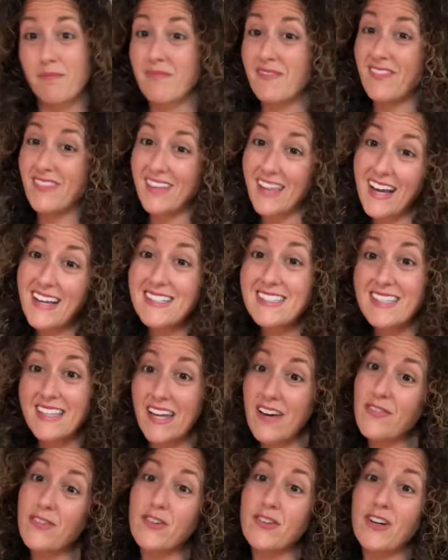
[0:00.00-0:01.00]
next
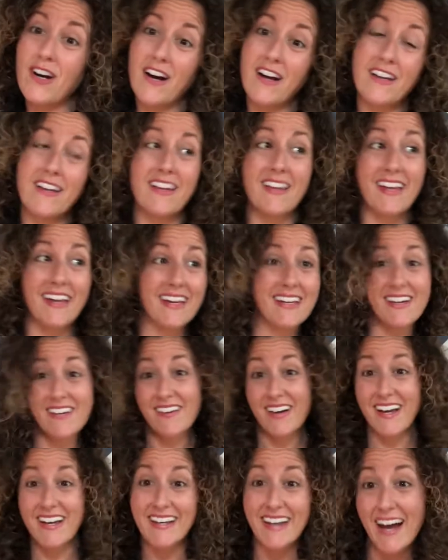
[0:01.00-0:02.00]
level. You're like,
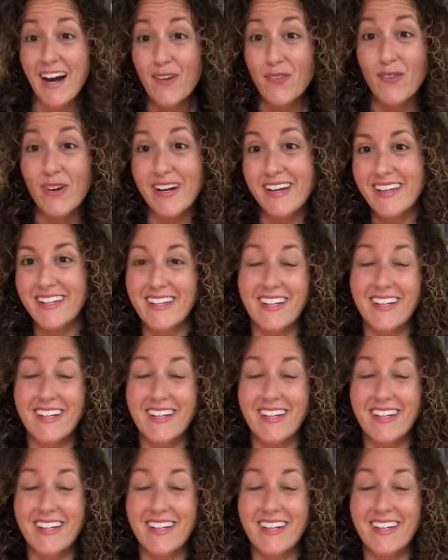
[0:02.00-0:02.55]
okay, now what?